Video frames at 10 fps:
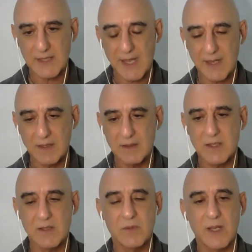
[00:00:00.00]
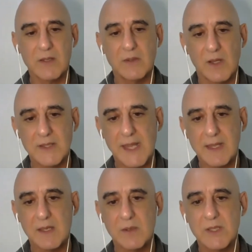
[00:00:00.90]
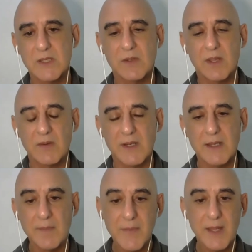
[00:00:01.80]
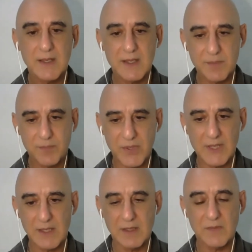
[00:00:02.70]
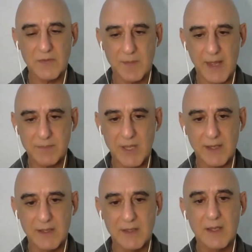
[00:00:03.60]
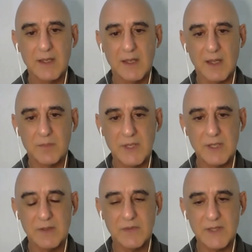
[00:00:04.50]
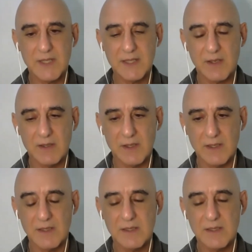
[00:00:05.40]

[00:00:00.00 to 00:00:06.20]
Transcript: Tan, so what I call Ontake 123, is brilliant for back pain and brilliant for disc hernias.